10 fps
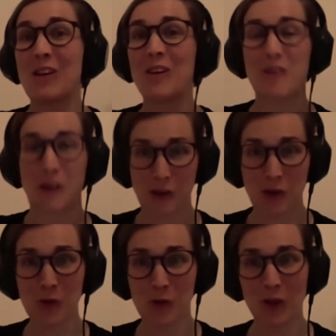
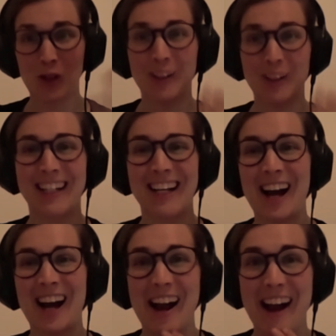You
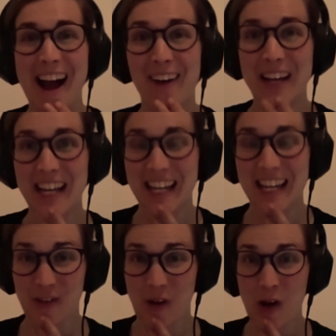are our
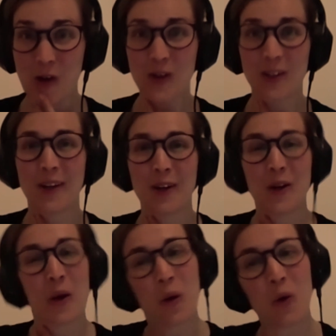hero.
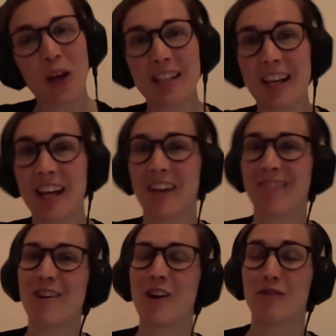Who is a
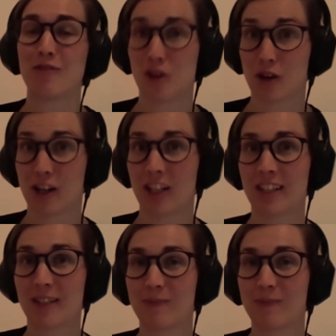hero of yours?